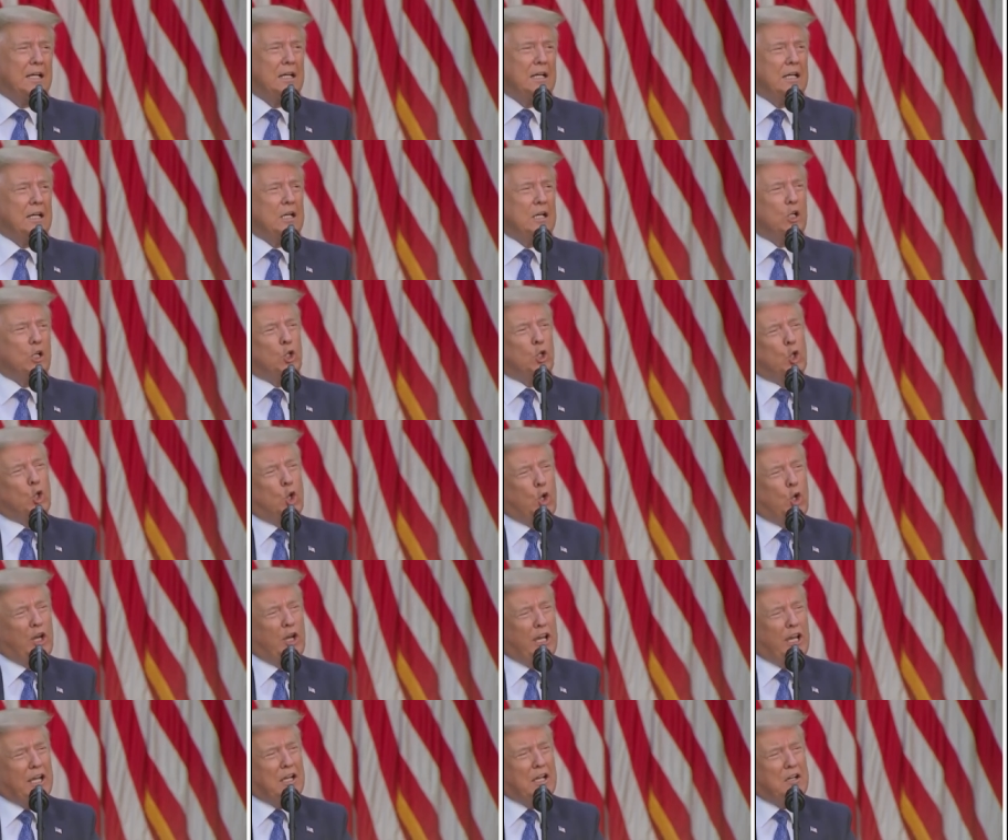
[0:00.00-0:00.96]

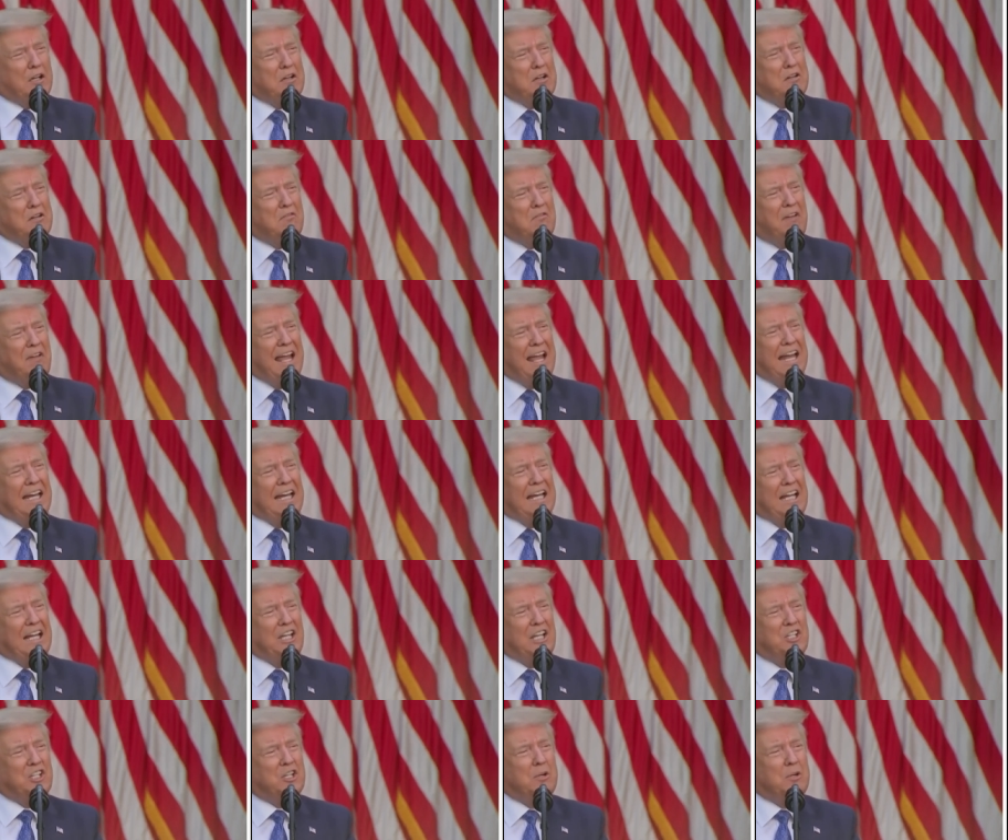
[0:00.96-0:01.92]
looting,
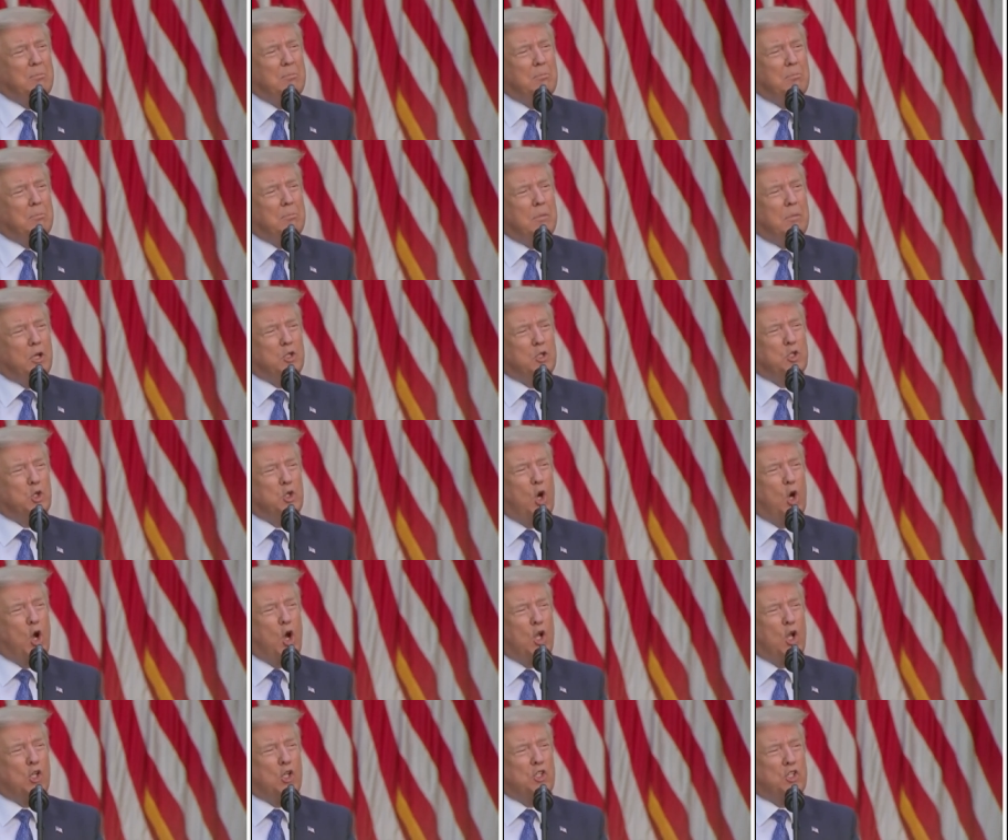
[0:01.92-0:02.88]
vandalism,
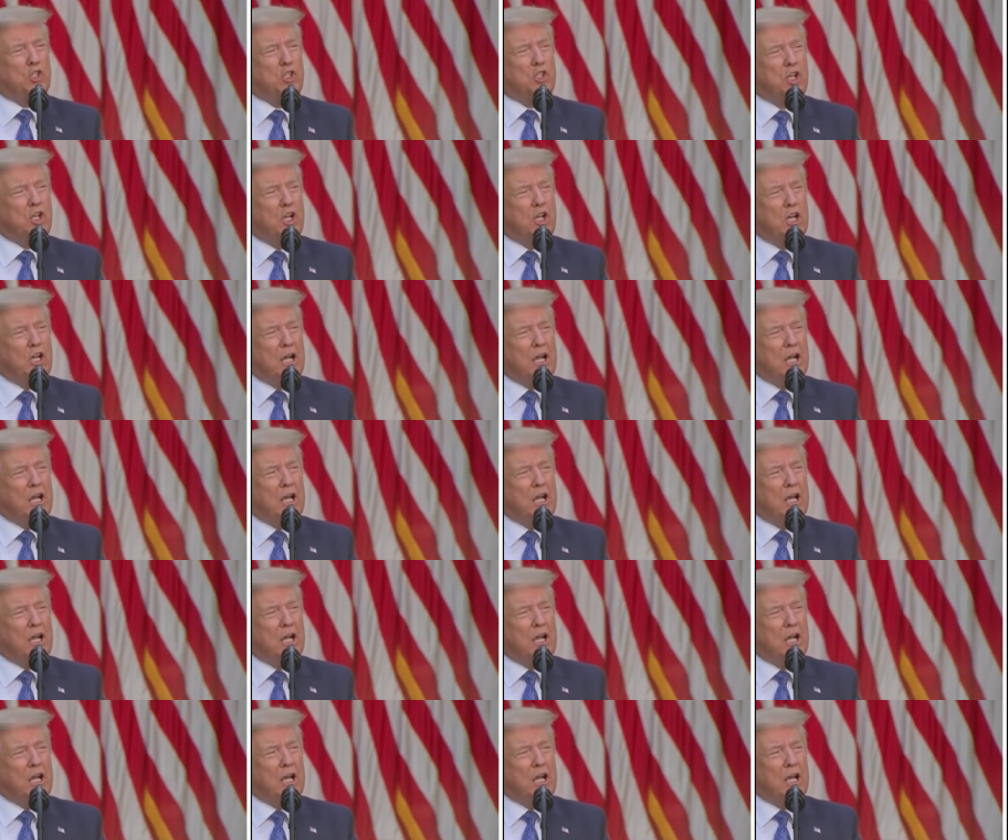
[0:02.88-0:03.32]
assaults,